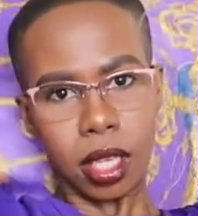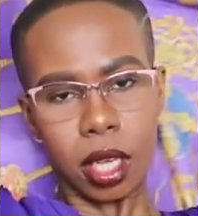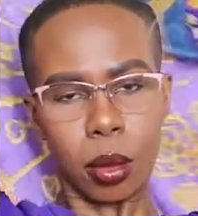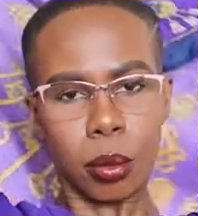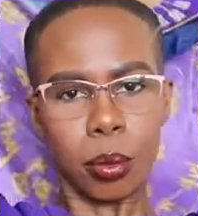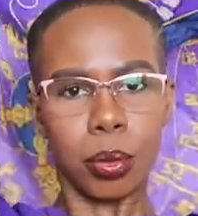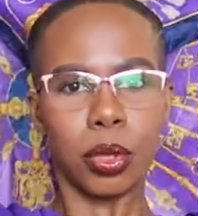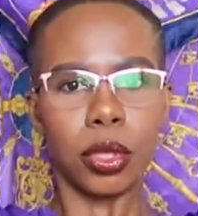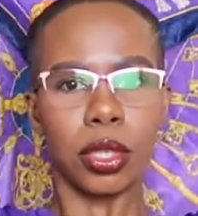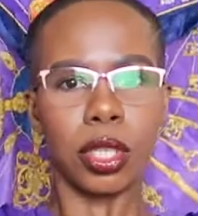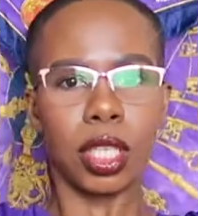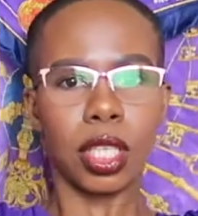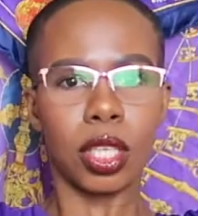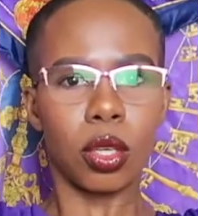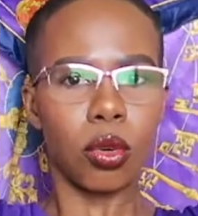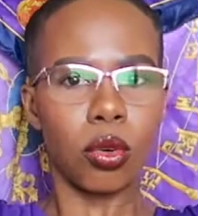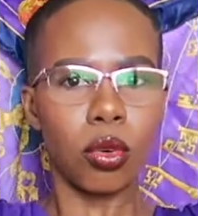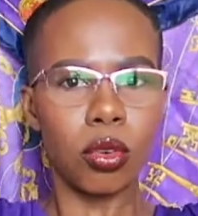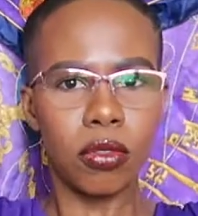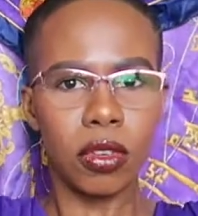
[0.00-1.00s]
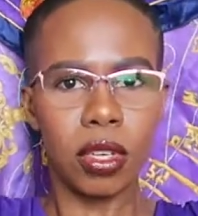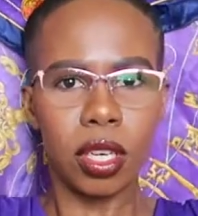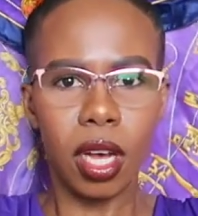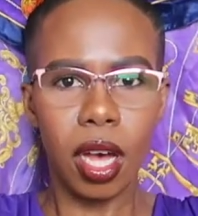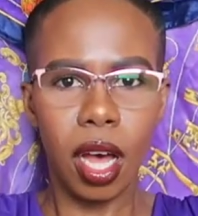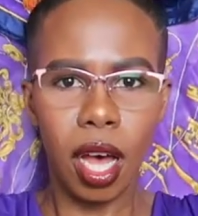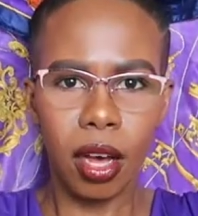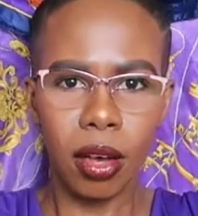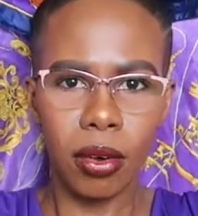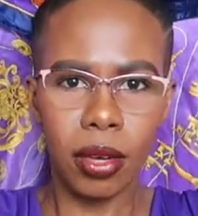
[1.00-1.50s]
and put it
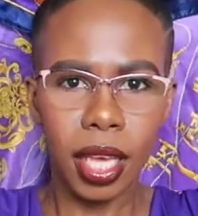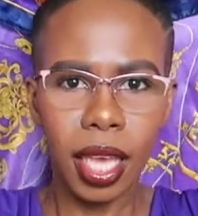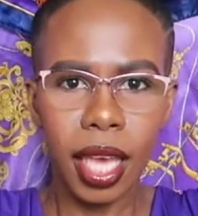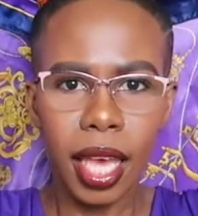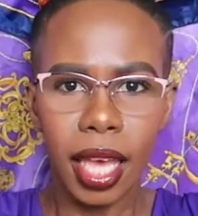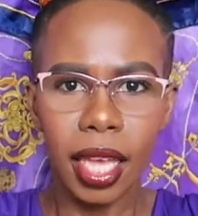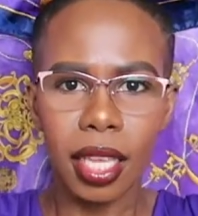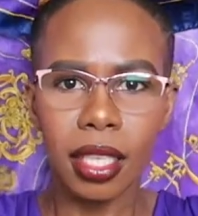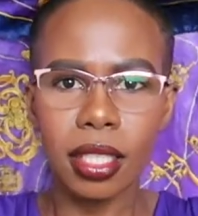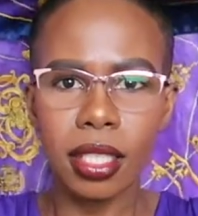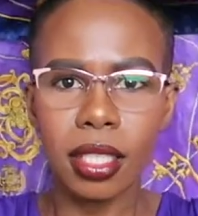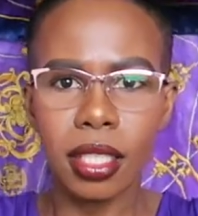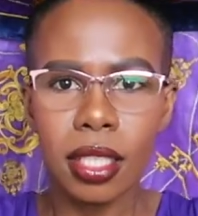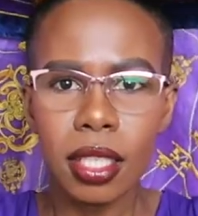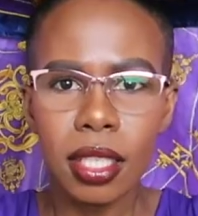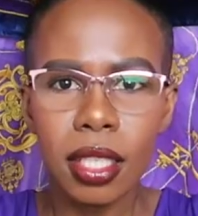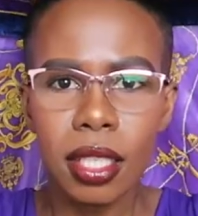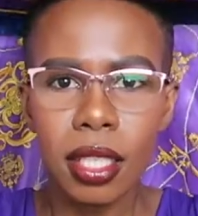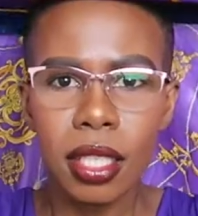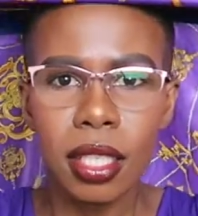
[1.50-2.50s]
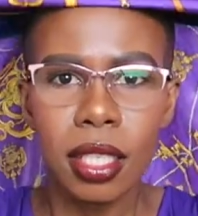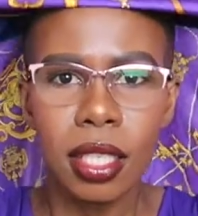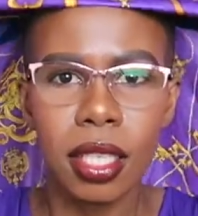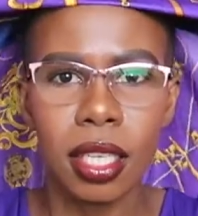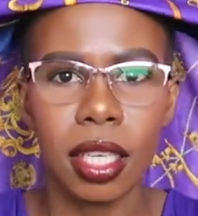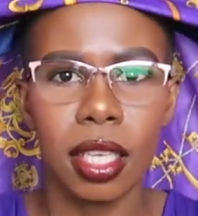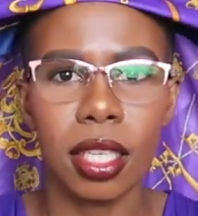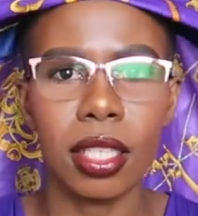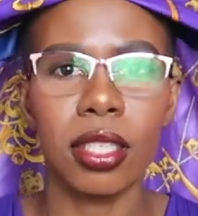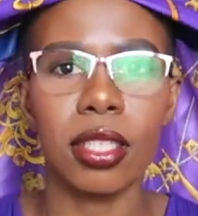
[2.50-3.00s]
over our head
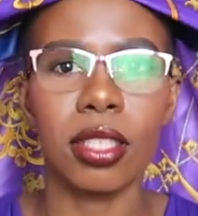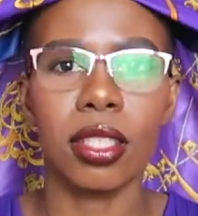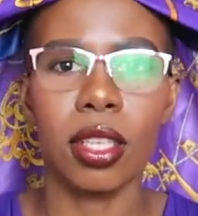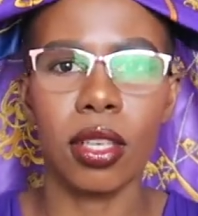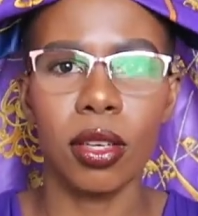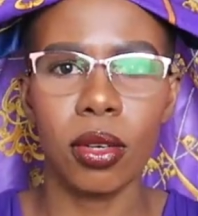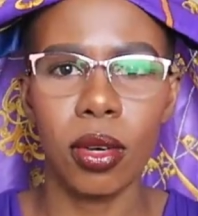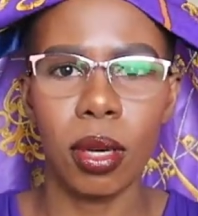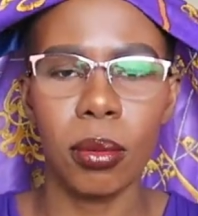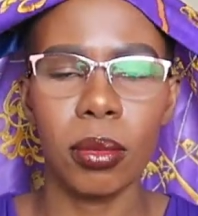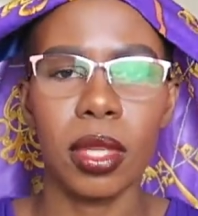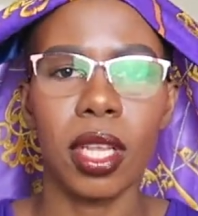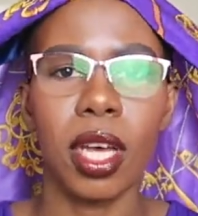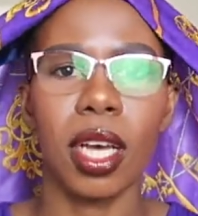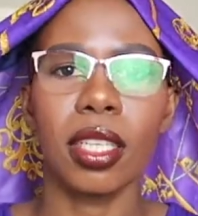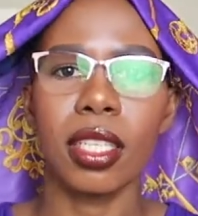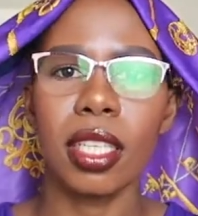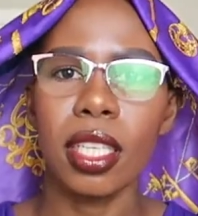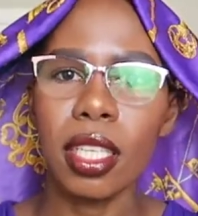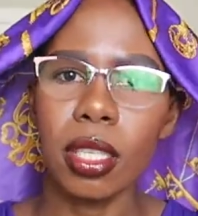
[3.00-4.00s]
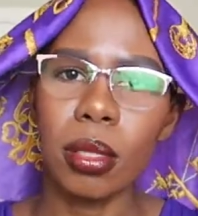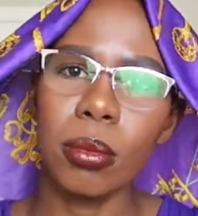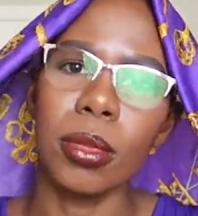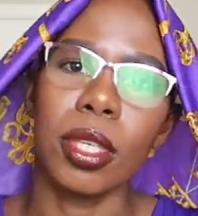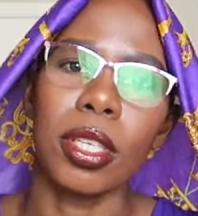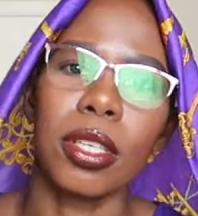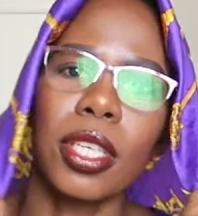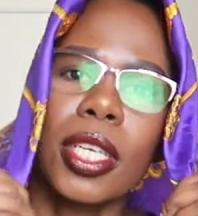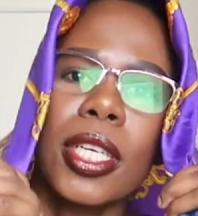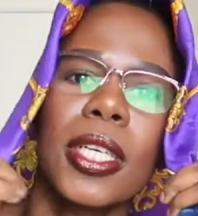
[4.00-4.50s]
like so I'm not in a
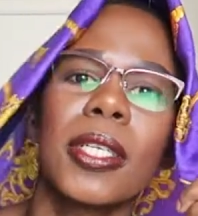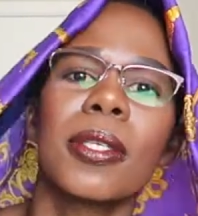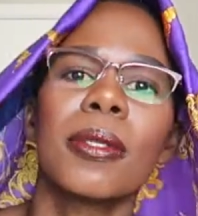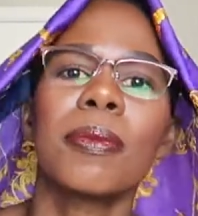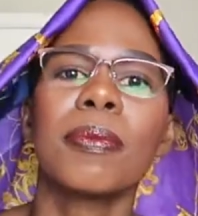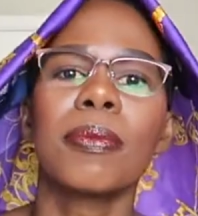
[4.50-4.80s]
mirror